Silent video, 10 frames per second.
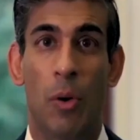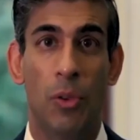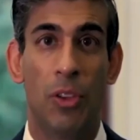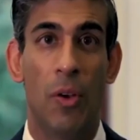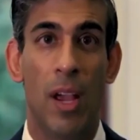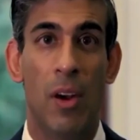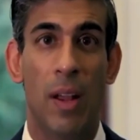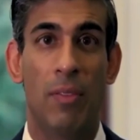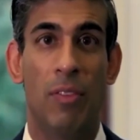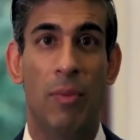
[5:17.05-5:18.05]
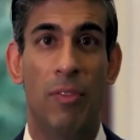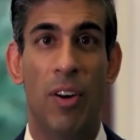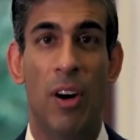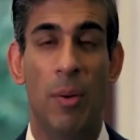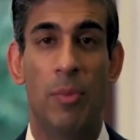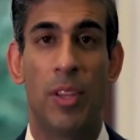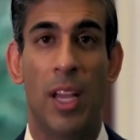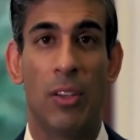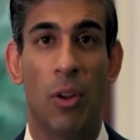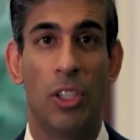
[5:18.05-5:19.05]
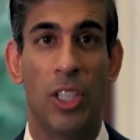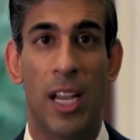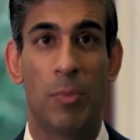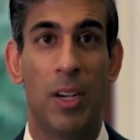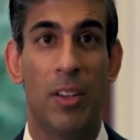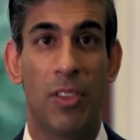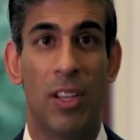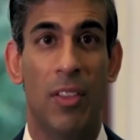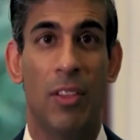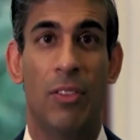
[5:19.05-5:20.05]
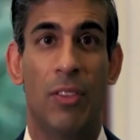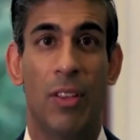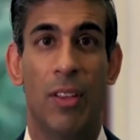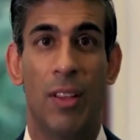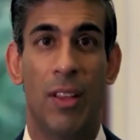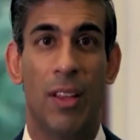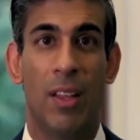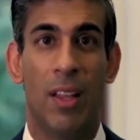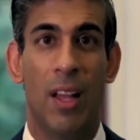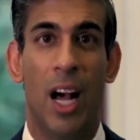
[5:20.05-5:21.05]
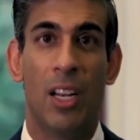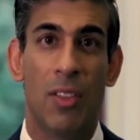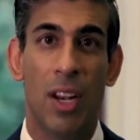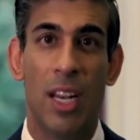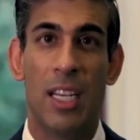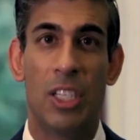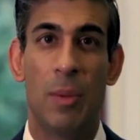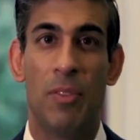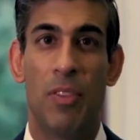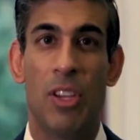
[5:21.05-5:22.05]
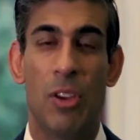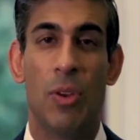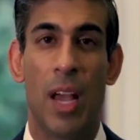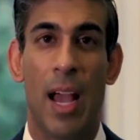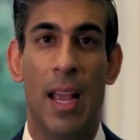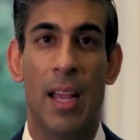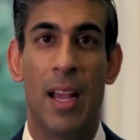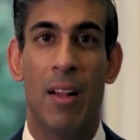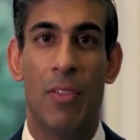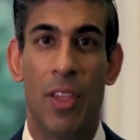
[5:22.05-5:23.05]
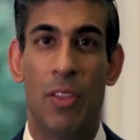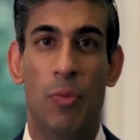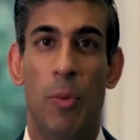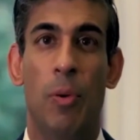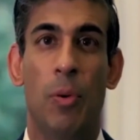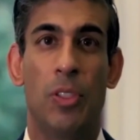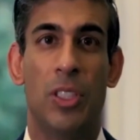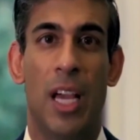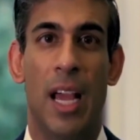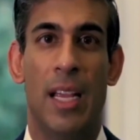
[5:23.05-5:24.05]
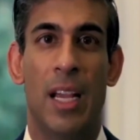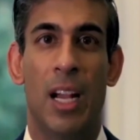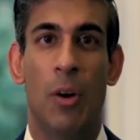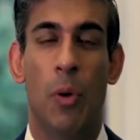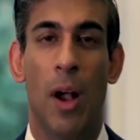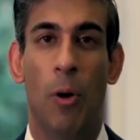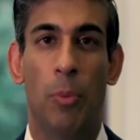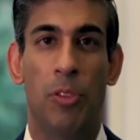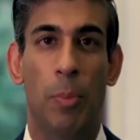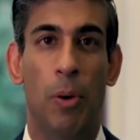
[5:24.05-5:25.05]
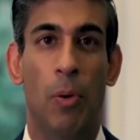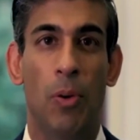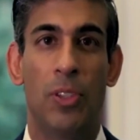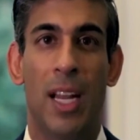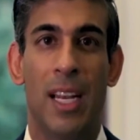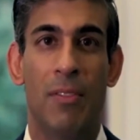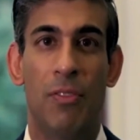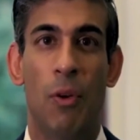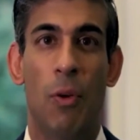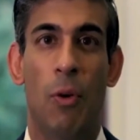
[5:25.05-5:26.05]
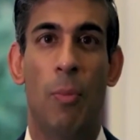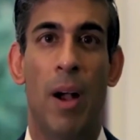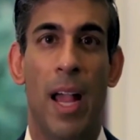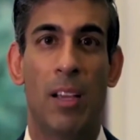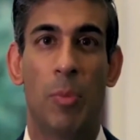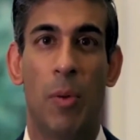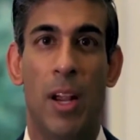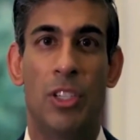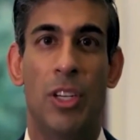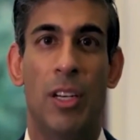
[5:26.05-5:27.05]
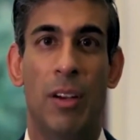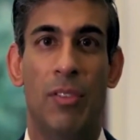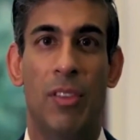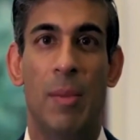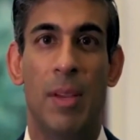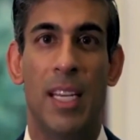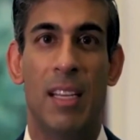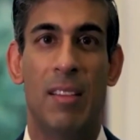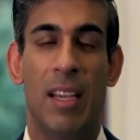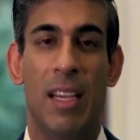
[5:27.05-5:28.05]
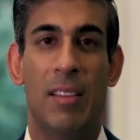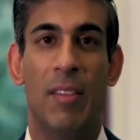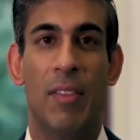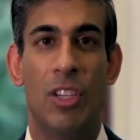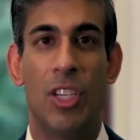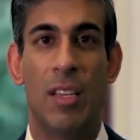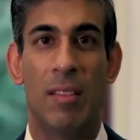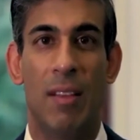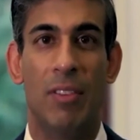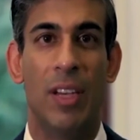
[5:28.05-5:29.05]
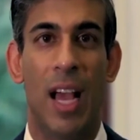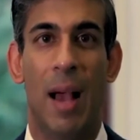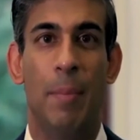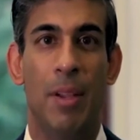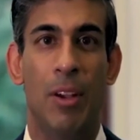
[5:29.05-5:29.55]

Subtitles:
also hearing from firms, technology experts and others. Under the leadership of the UK, this report today will help support and inform exploration of CBDCs in the G7 and